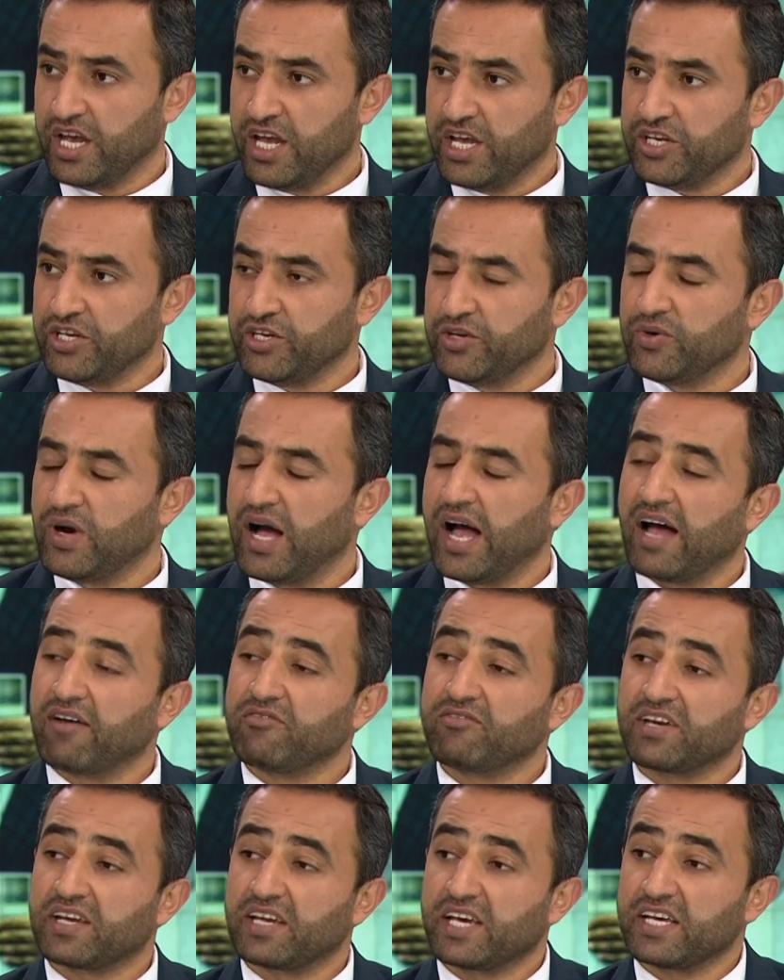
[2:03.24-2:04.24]
You
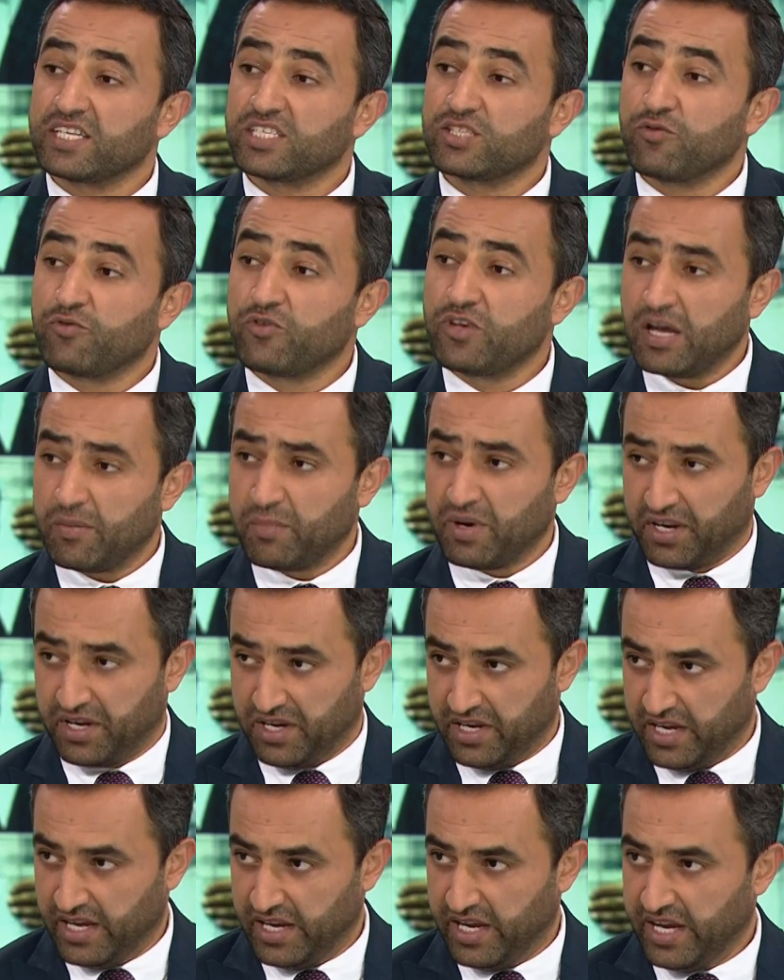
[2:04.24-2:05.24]
have the case of Yemen.
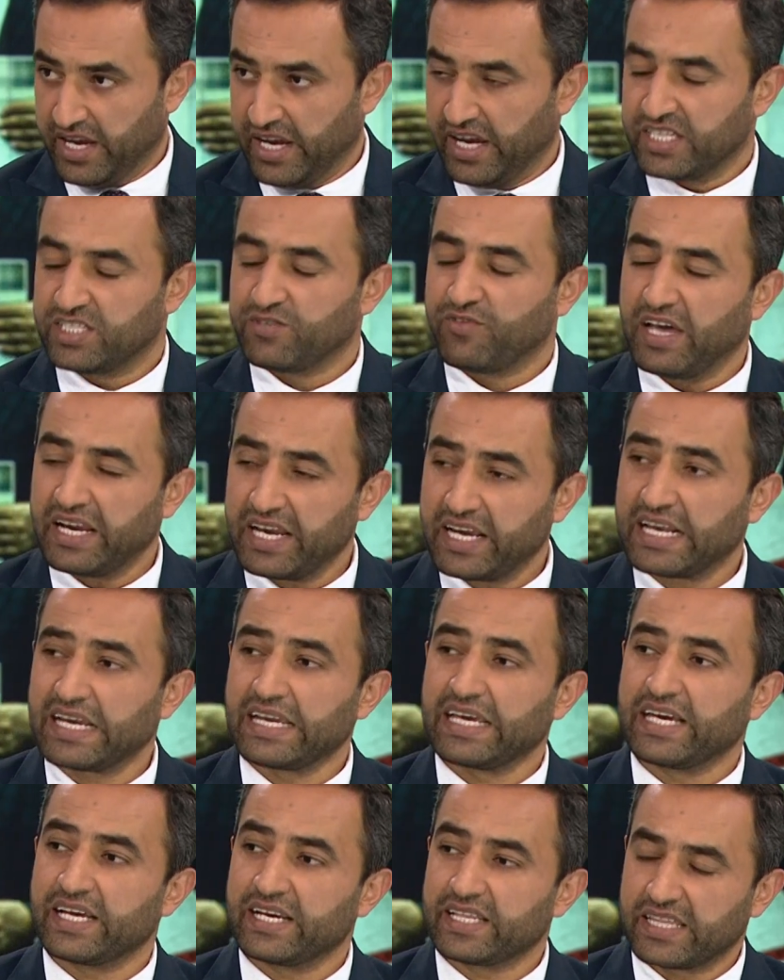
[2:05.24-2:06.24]
It's very
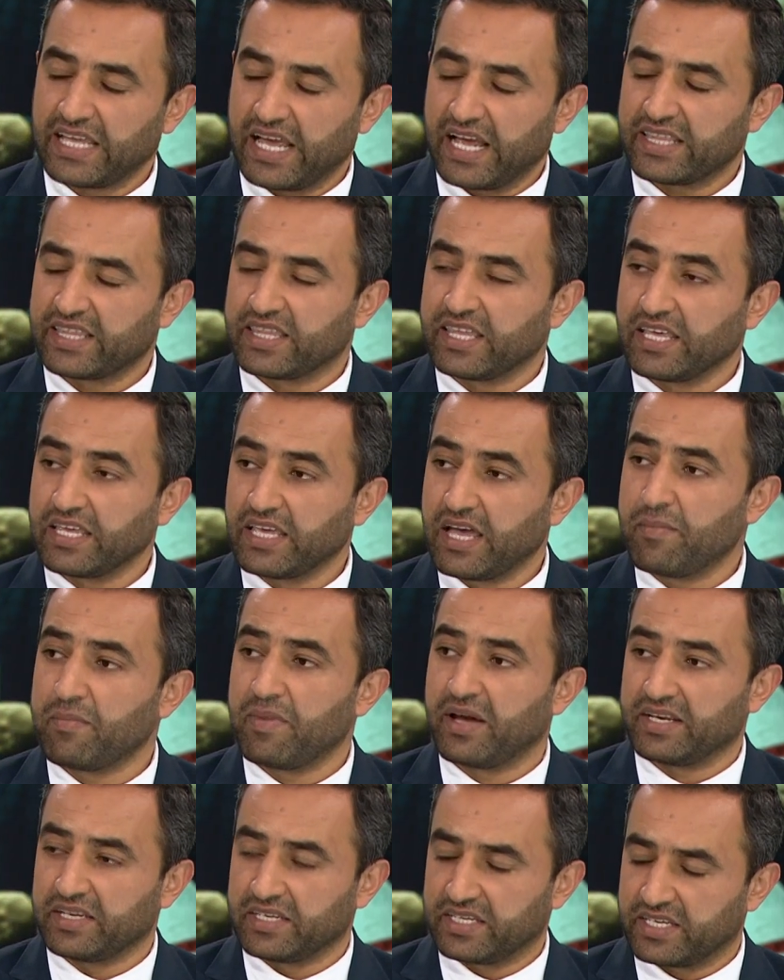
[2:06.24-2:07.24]
clear that the
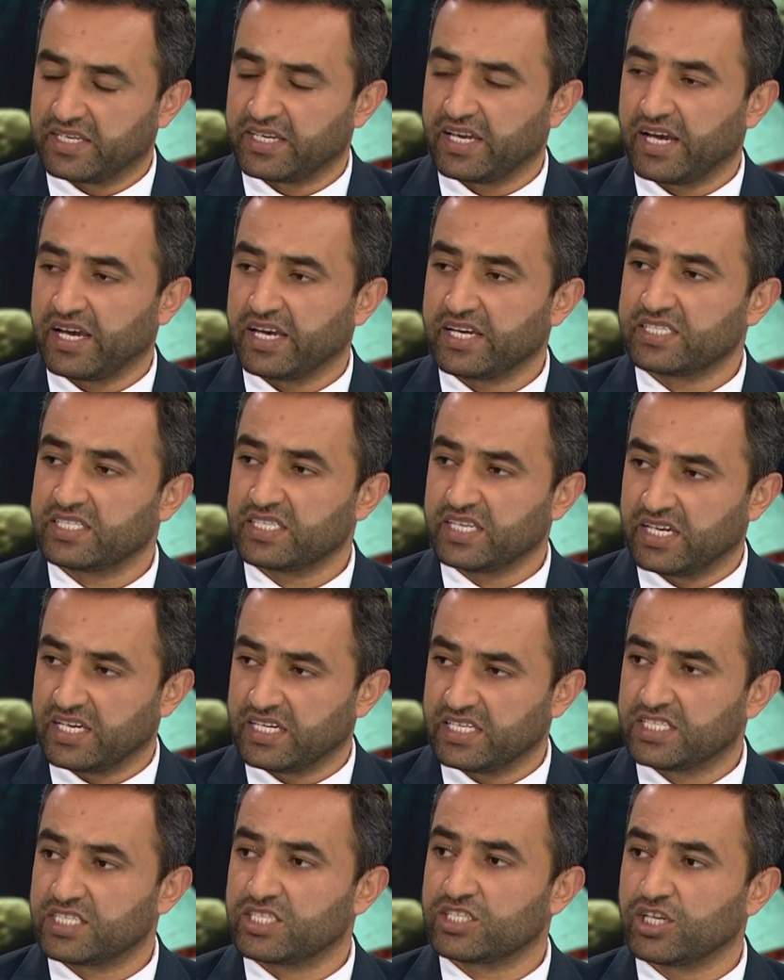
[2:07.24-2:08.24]
Yemen case
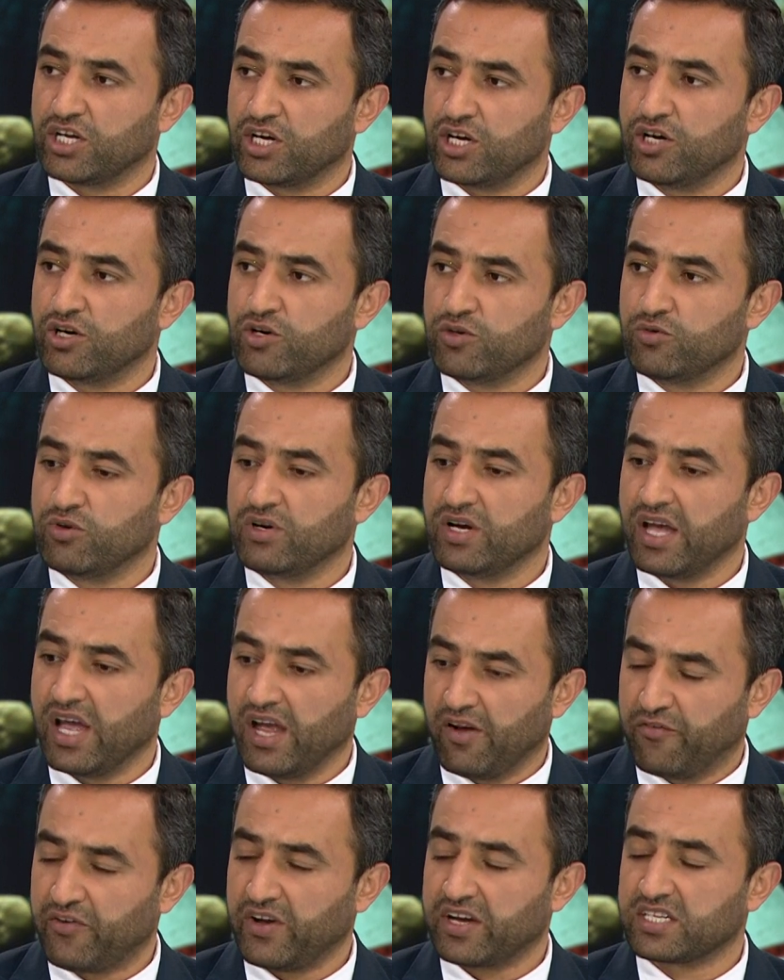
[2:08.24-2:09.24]
is so
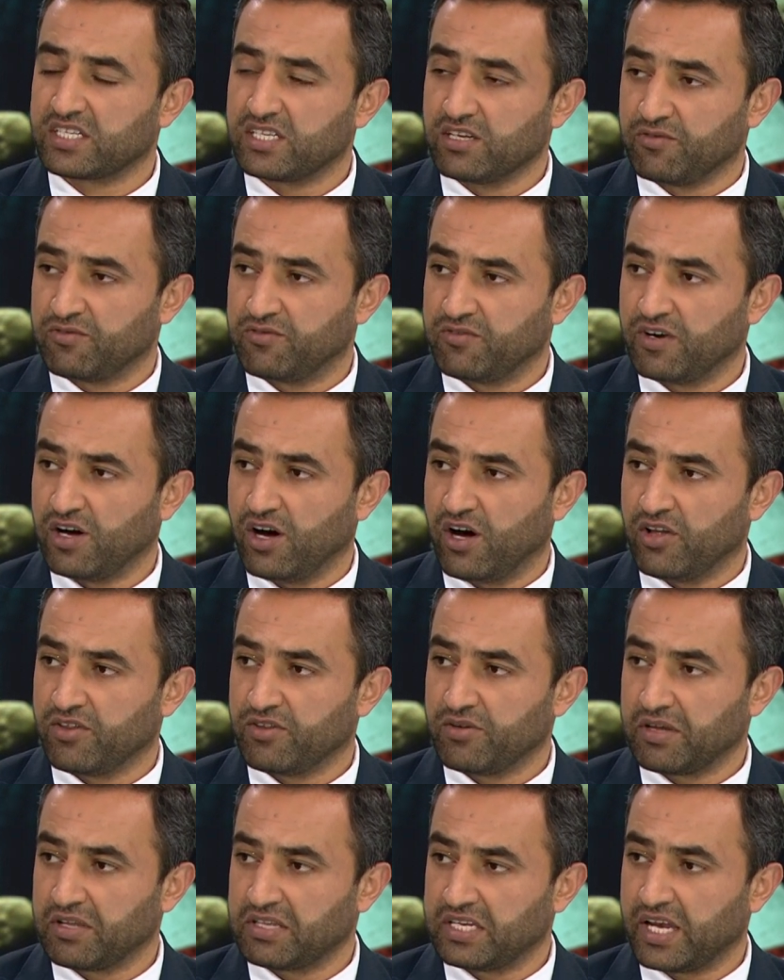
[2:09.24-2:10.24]
effective on
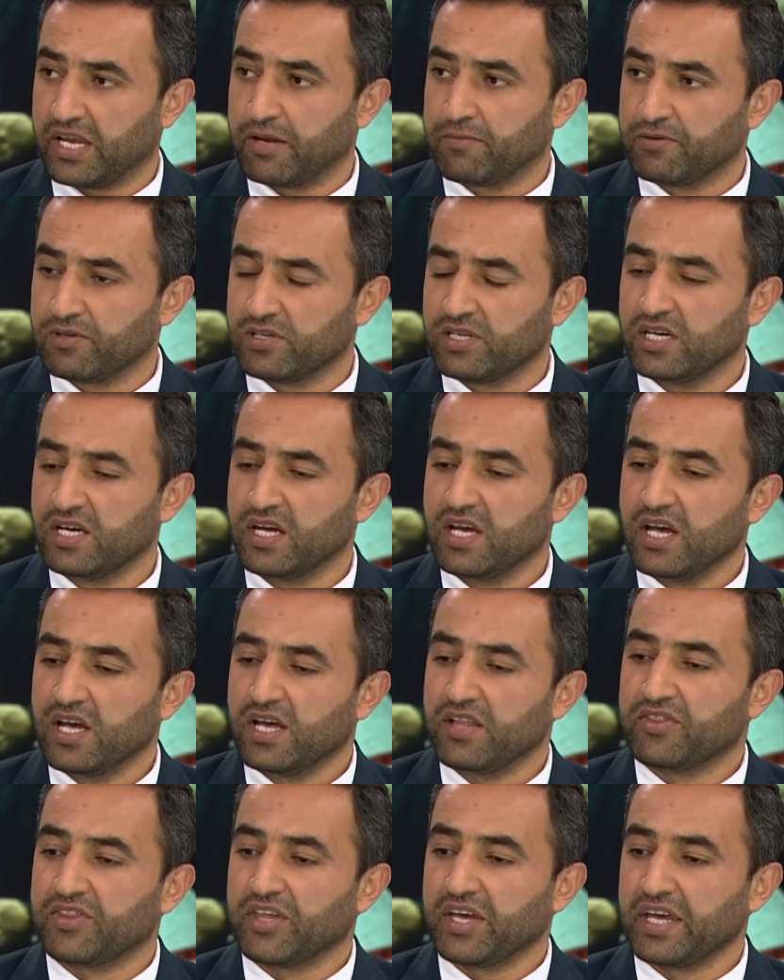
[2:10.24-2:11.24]
the table.
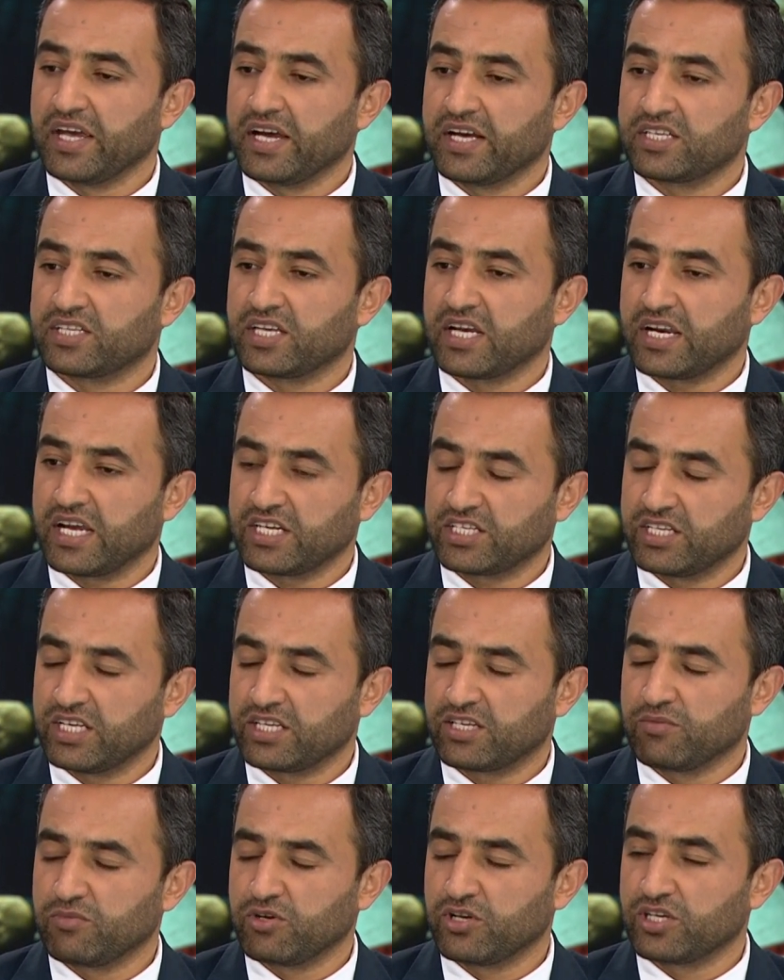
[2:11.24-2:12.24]
The international
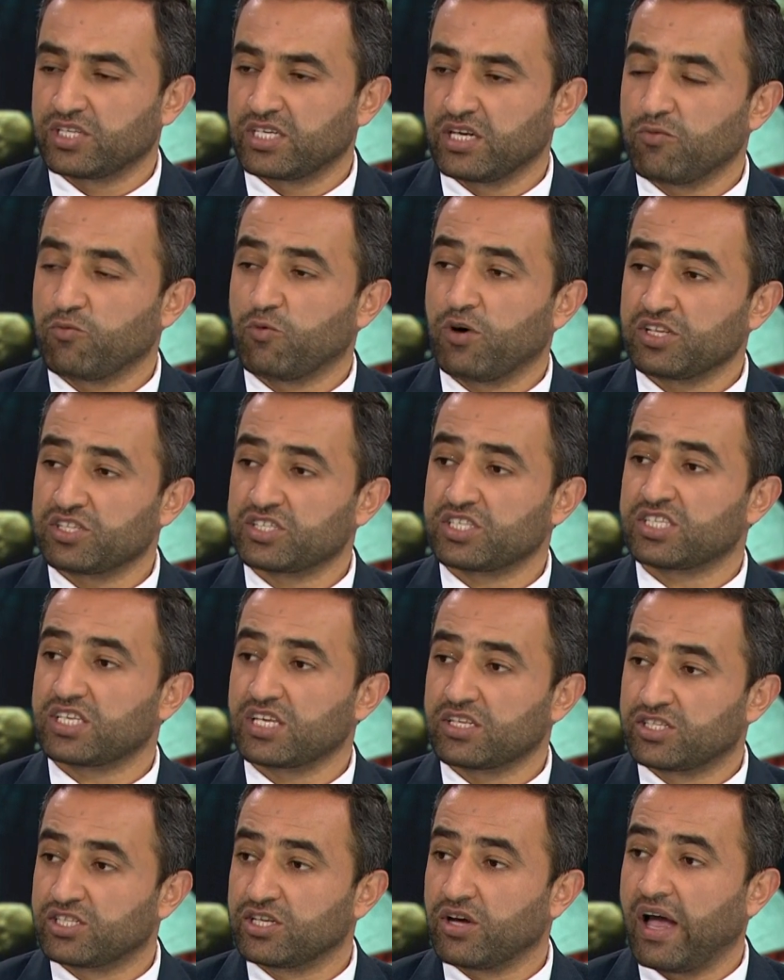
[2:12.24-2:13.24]
community wants
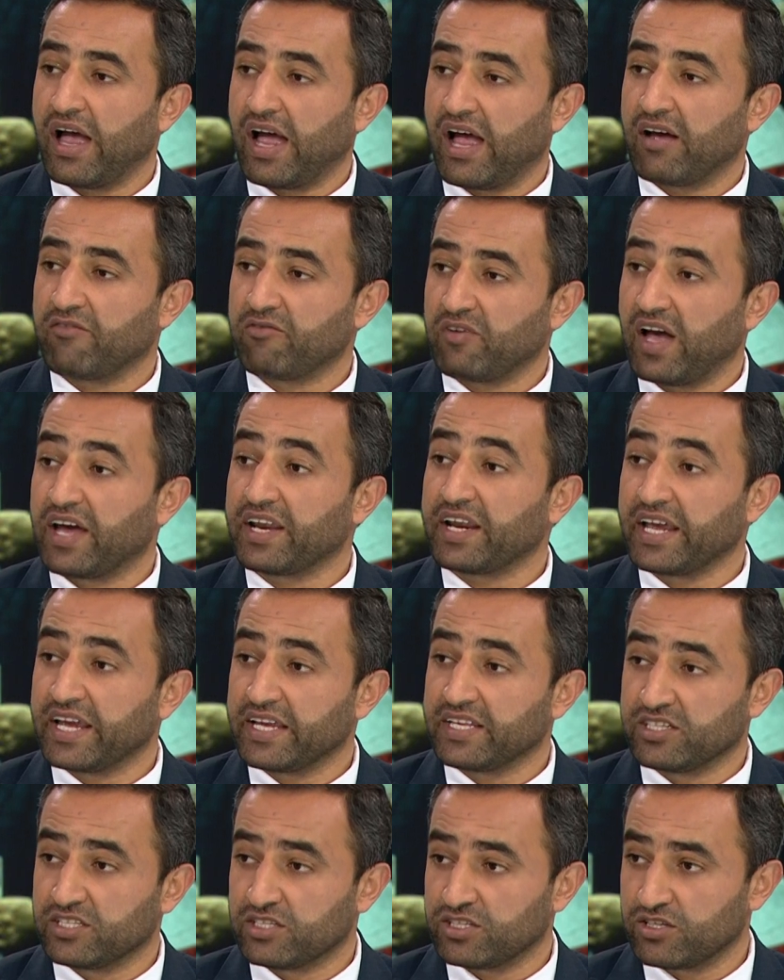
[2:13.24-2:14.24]
to have an
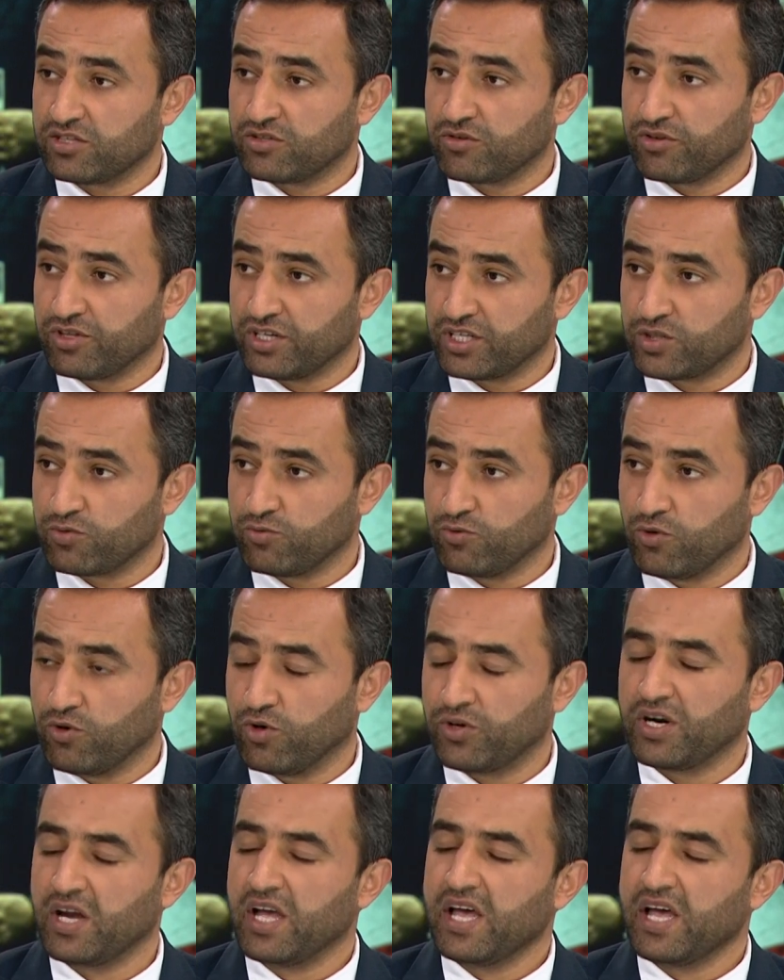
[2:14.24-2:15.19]
end to this war.